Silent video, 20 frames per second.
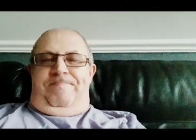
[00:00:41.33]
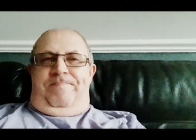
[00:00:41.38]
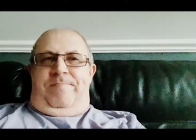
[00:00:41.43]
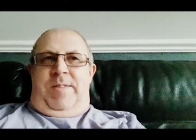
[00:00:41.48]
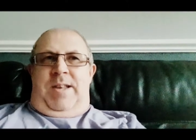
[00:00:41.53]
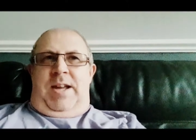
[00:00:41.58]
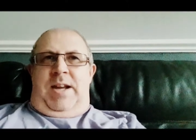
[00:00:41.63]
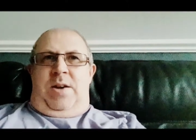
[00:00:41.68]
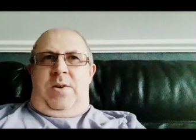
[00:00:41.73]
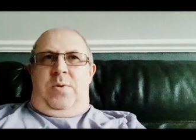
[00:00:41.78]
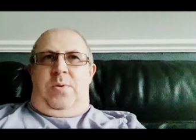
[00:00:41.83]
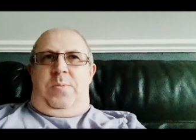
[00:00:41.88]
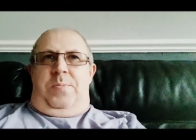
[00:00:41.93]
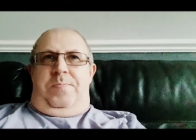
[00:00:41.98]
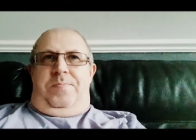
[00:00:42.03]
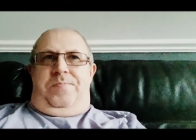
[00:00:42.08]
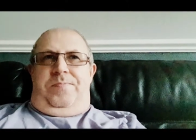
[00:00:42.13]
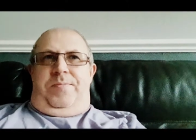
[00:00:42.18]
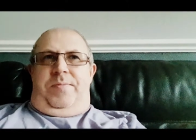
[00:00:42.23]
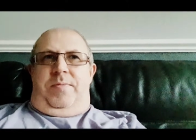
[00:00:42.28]
Now,
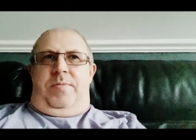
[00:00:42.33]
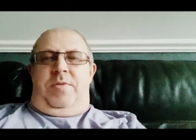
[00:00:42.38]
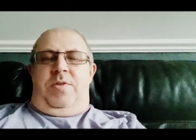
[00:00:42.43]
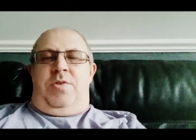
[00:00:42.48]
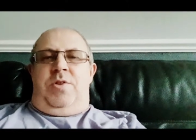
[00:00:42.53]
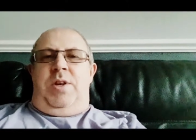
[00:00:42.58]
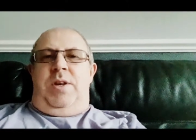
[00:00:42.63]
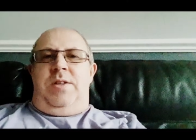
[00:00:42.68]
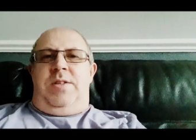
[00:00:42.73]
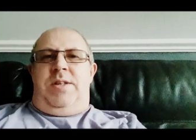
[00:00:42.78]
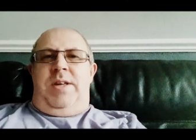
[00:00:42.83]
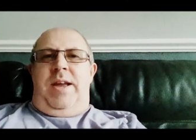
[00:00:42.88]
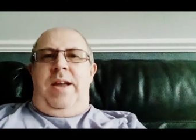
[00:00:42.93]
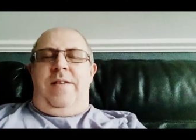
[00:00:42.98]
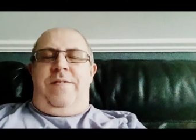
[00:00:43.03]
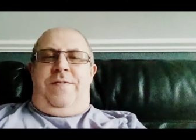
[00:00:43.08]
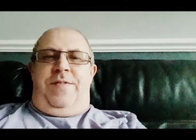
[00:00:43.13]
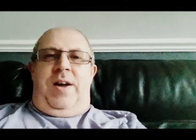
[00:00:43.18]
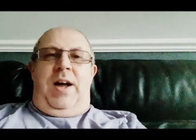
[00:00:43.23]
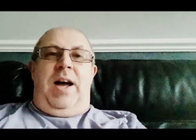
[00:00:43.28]

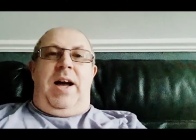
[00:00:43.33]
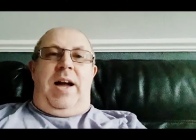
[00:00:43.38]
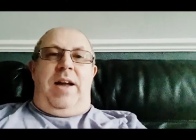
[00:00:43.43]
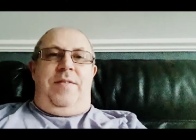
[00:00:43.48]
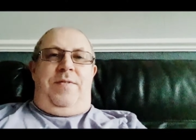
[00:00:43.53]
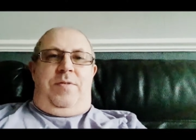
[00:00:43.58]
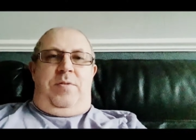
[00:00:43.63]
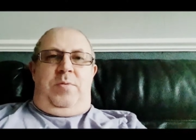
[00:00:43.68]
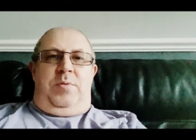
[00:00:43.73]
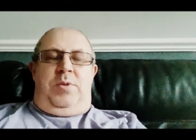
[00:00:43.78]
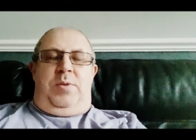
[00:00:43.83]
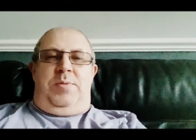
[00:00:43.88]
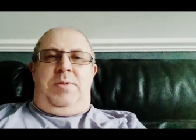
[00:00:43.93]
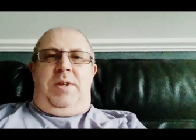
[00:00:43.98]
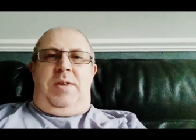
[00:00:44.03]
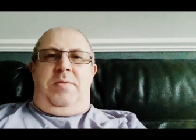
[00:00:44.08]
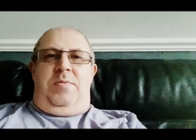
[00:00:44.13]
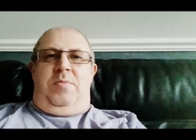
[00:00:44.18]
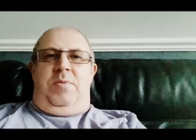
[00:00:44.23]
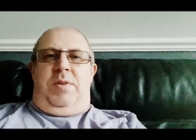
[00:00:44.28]
GTA 5 was
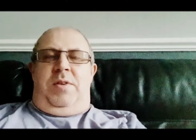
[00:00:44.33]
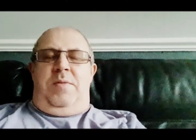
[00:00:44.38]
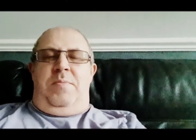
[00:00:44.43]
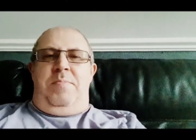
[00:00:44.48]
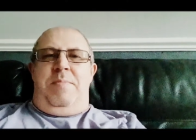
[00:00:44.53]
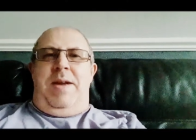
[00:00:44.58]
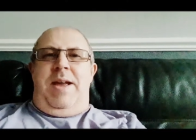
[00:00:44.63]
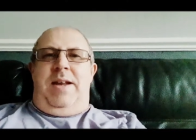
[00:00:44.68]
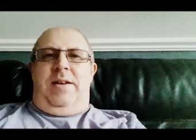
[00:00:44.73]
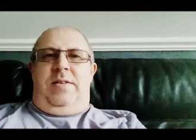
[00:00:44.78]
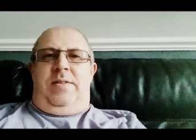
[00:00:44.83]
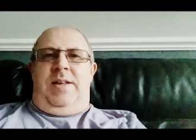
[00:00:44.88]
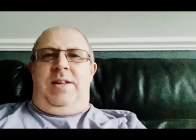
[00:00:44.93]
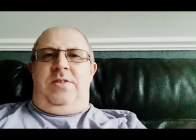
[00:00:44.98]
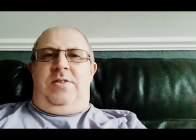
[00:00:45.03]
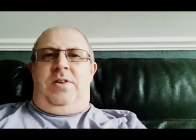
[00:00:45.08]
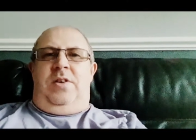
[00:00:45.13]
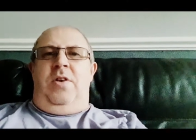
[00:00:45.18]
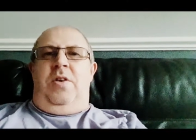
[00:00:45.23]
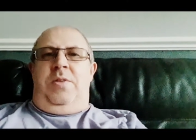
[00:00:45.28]
obviously one of the main
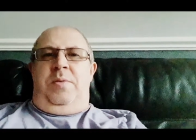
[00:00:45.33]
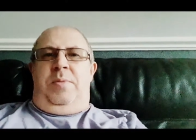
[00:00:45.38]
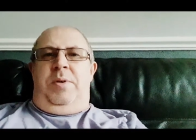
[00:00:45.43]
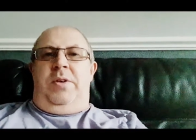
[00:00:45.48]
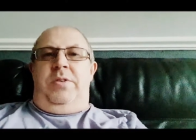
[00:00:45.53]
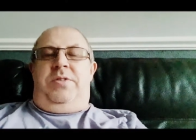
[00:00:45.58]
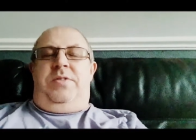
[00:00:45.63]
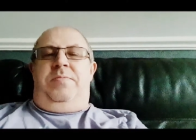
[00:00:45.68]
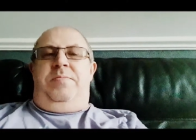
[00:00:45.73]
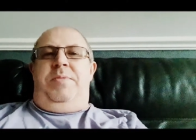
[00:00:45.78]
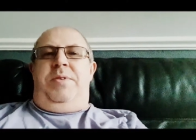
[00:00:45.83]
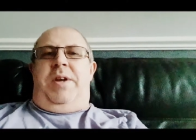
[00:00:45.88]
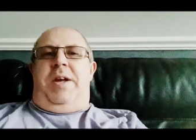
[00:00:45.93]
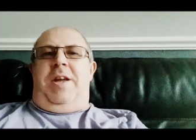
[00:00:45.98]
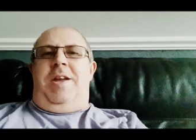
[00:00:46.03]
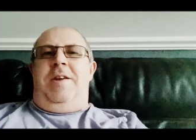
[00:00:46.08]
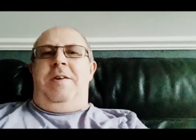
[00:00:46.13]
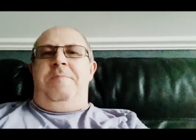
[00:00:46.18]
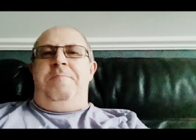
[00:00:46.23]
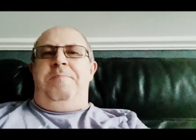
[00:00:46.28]
things that got them loads of
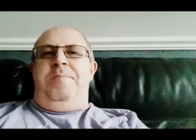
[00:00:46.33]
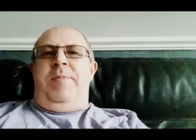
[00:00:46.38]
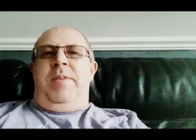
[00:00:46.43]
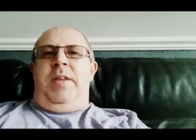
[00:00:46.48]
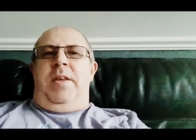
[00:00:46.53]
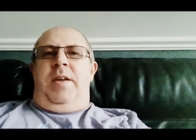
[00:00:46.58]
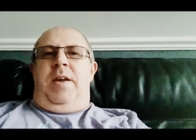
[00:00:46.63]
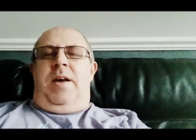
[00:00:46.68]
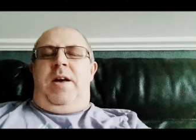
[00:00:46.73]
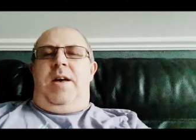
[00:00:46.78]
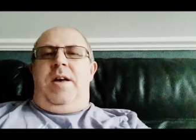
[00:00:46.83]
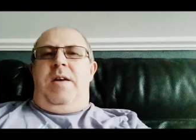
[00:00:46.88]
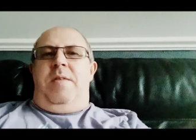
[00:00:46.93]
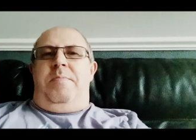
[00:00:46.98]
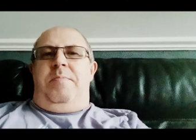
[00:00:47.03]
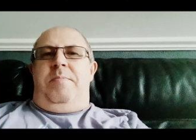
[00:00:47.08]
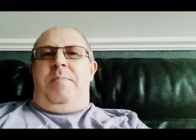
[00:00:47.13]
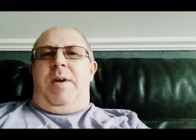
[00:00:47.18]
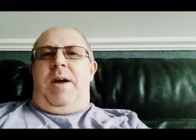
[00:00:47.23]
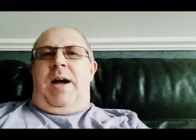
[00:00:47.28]
money.
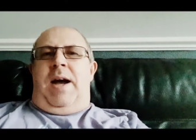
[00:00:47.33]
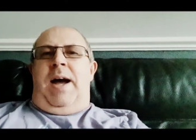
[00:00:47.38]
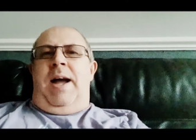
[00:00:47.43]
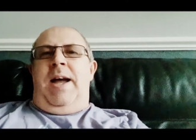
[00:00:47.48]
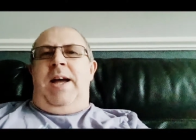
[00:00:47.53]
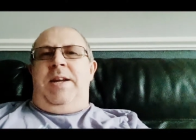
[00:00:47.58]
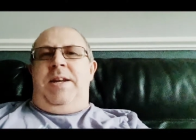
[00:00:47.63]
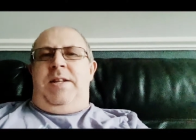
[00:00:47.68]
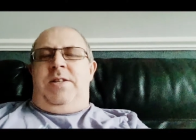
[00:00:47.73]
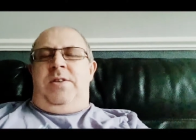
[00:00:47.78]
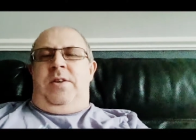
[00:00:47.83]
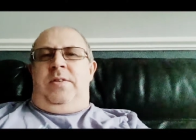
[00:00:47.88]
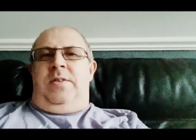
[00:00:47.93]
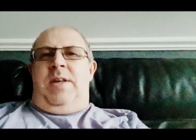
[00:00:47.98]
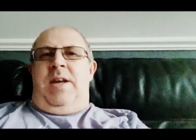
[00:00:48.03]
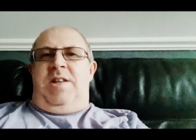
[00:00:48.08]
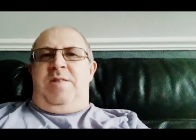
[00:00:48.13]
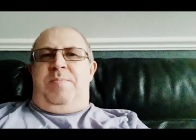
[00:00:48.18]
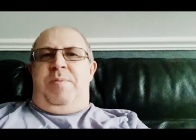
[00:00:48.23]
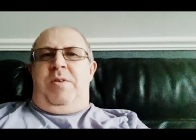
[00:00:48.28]
Um, I had it on
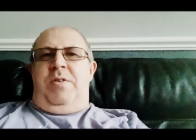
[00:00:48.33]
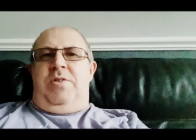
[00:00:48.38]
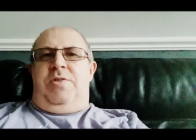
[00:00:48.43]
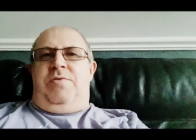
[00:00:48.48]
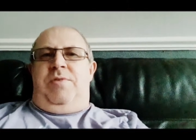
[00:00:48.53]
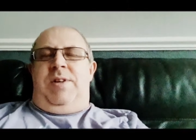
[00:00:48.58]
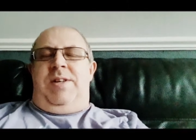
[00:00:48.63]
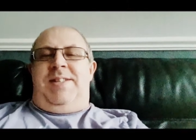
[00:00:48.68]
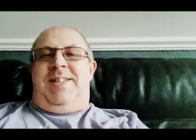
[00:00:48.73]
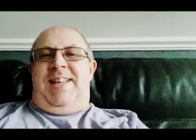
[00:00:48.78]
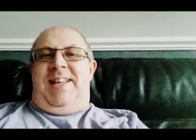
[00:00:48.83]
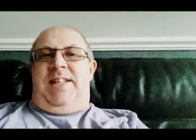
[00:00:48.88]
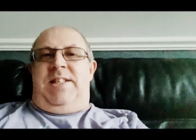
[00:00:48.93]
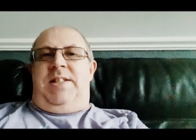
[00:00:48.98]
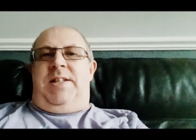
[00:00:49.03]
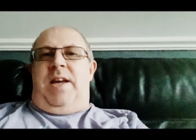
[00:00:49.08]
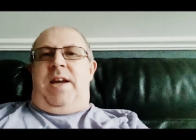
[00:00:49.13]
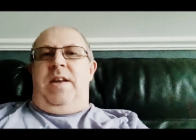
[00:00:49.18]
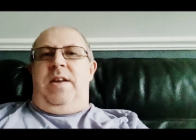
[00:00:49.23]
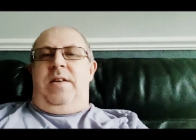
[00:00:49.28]
the Xbox
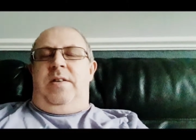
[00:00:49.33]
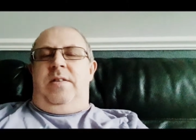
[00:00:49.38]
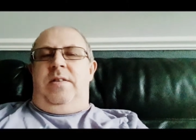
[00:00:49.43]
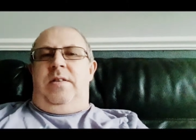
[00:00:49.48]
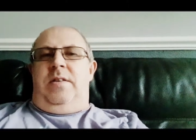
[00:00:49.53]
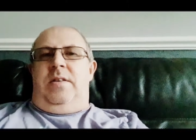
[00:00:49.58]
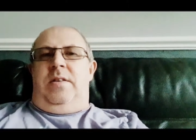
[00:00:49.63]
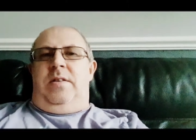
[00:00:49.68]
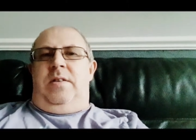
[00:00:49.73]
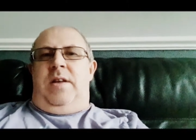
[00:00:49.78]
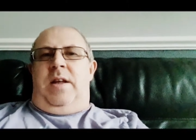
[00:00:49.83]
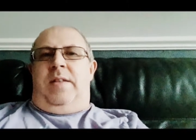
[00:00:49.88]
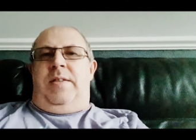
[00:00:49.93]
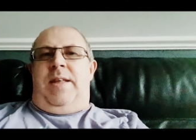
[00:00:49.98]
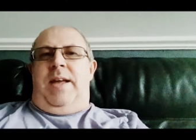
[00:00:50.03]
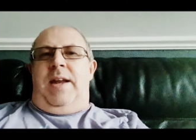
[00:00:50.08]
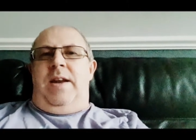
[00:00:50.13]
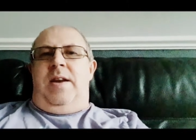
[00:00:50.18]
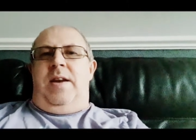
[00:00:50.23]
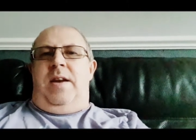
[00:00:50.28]
360,
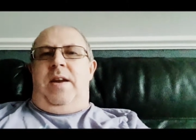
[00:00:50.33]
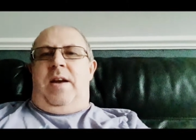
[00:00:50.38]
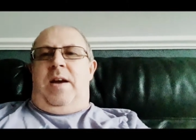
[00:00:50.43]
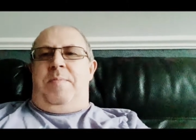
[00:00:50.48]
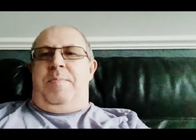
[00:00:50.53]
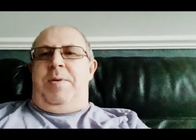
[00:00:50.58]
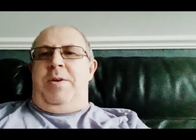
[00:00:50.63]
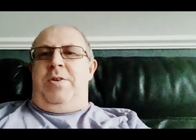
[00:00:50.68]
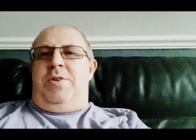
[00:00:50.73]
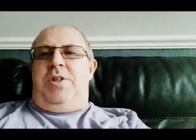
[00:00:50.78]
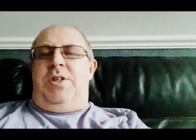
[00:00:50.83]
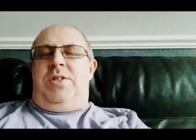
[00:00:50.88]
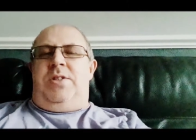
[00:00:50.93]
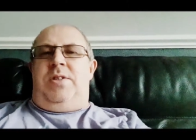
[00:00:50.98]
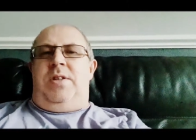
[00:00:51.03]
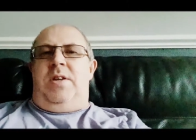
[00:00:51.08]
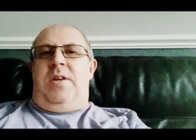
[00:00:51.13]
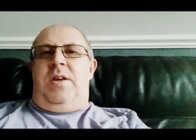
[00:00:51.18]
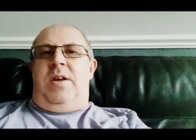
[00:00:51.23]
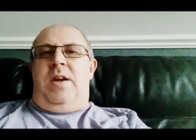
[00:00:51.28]
and then I
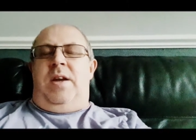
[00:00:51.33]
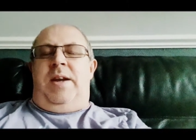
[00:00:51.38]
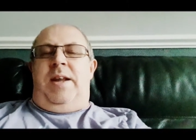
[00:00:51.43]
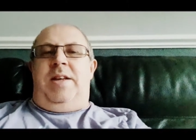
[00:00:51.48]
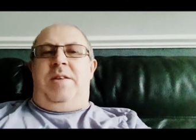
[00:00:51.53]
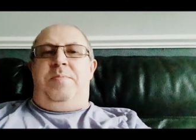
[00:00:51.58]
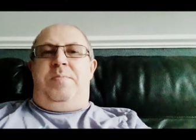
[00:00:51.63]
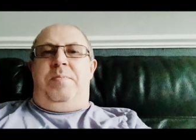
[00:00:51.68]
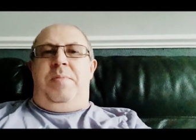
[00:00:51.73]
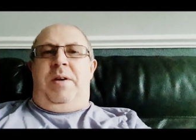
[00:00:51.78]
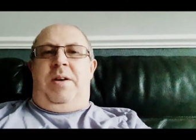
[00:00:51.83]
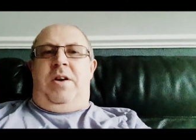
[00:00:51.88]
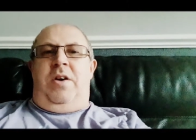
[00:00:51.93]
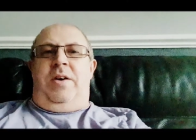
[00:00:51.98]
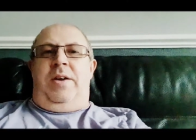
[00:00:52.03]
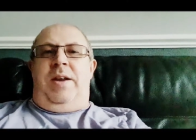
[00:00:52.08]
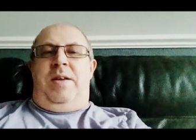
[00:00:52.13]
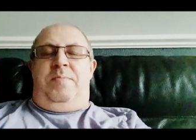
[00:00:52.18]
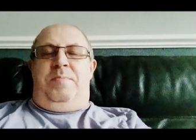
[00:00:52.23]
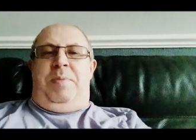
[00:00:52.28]
purchased a, an X, I
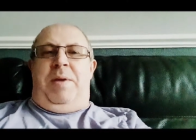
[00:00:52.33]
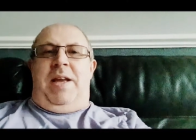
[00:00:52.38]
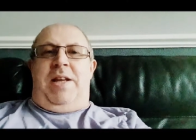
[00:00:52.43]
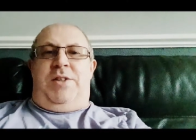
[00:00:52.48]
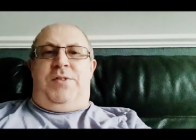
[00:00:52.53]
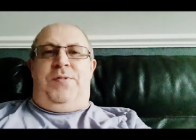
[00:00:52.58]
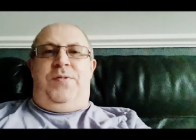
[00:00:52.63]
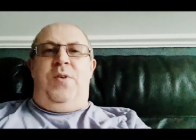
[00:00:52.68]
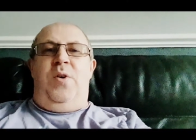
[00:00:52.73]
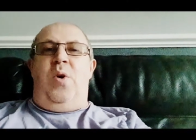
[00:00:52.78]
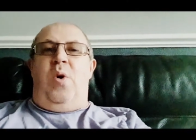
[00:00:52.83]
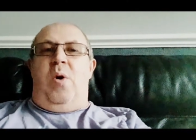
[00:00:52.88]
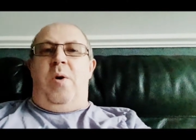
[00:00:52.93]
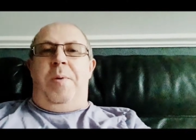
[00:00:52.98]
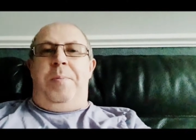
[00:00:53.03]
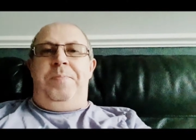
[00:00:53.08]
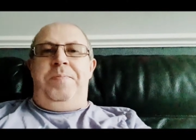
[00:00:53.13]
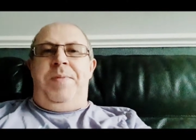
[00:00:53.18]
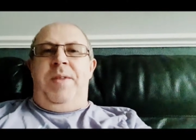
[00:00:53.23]
got a PS4